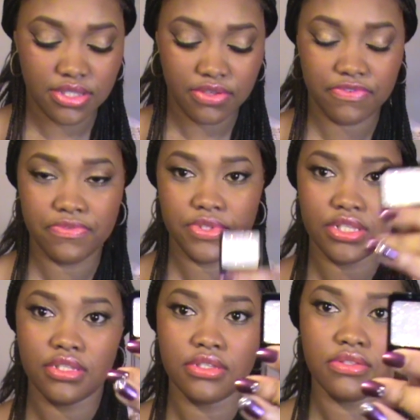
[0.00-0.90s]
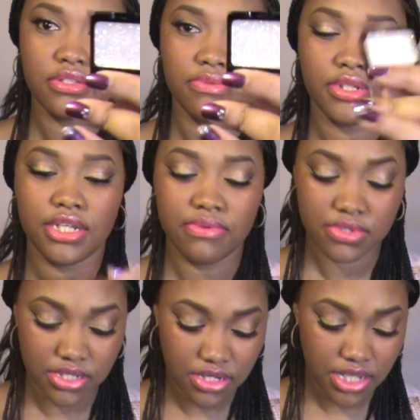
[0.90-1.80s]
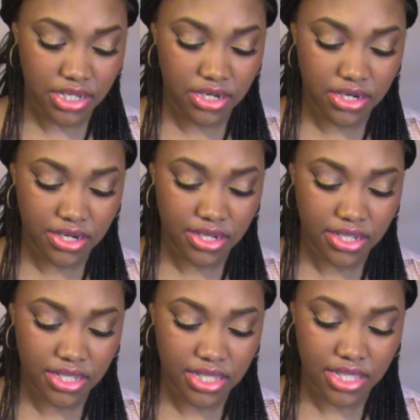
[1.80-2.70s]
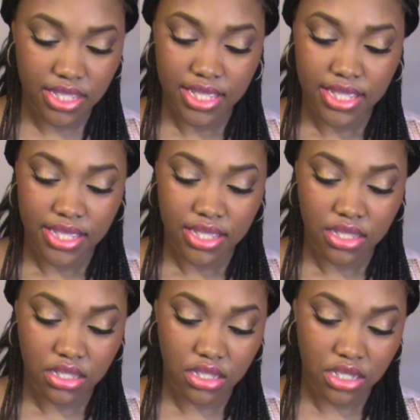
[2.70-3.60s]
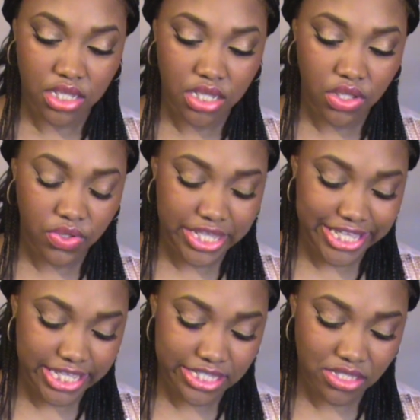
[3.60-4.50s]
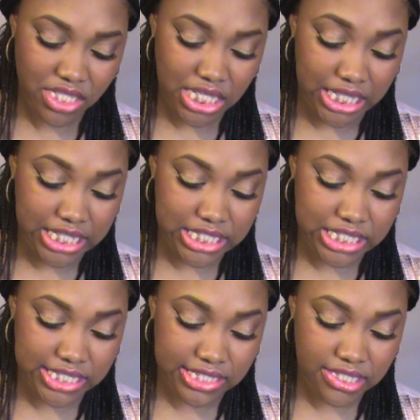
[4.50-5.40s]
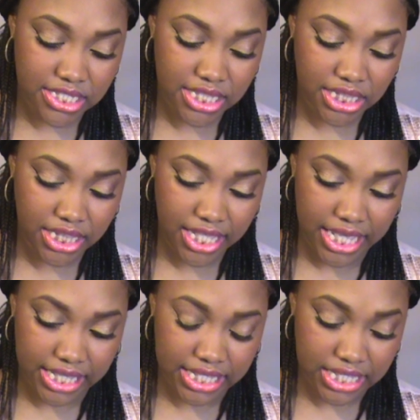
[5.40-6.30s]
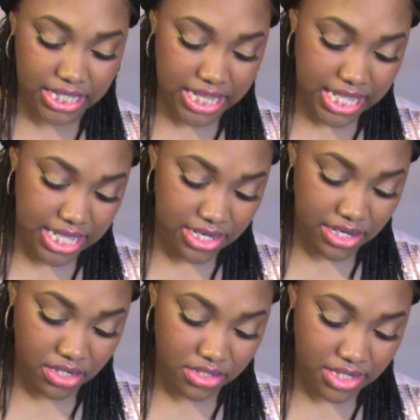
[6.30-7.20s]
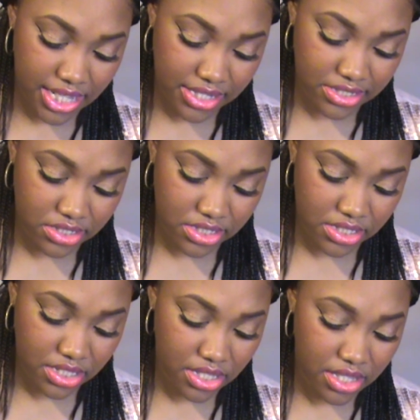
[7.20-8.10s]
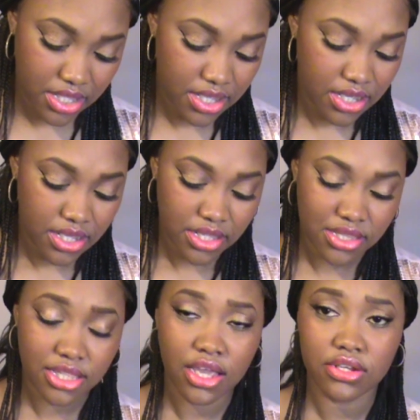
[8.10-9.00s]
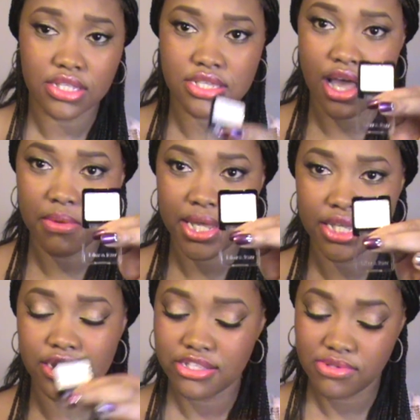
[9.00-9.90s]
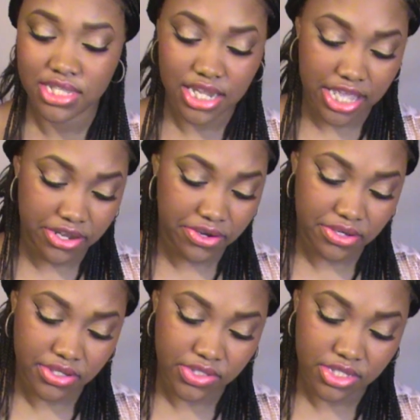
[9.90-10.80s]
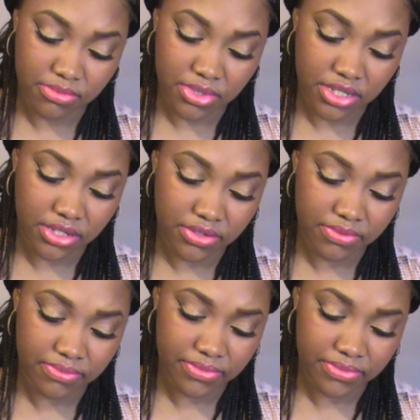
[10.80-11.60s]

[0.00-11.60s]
is stuff. This is something that was in there. Oh, it is thick. And it looks like it's just thick on the top. Like this was layered or something.